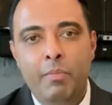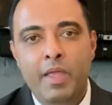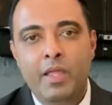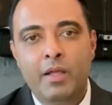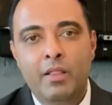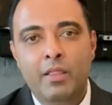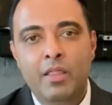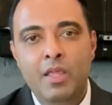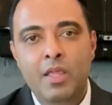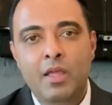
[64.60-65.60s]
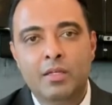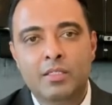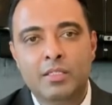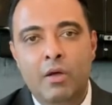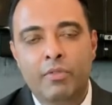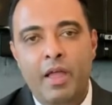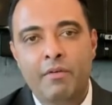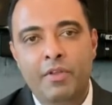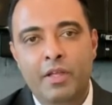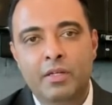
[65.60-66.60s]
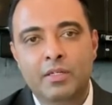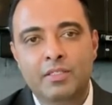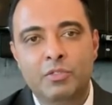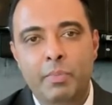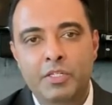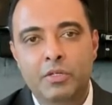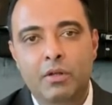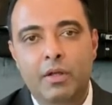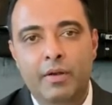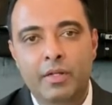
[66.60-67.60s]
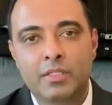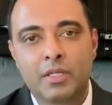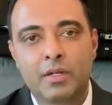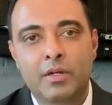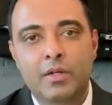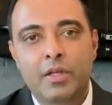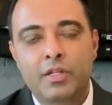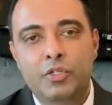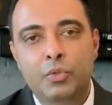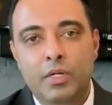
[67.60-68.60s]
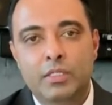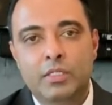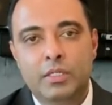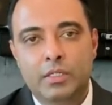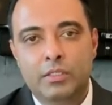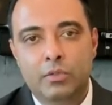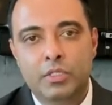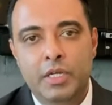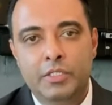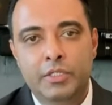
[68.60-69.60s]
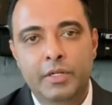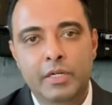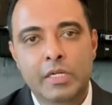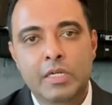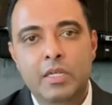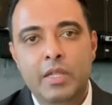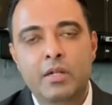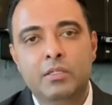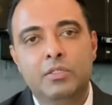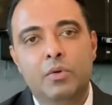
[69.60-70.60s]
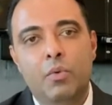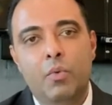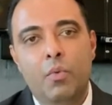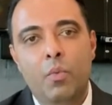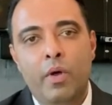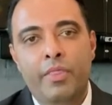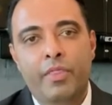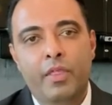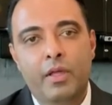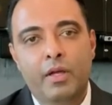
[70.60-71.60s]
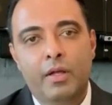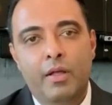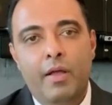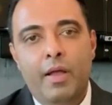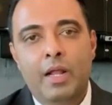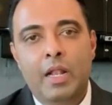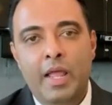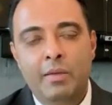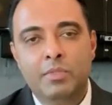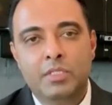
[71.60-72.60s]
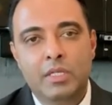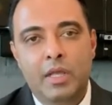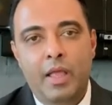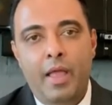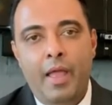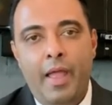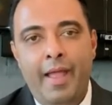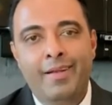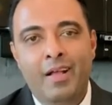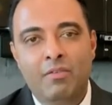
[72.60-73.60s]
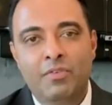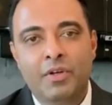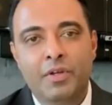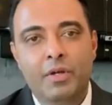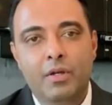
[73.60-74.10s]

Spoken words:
being the South African Special Risk Insurance Association, deals with claims and cover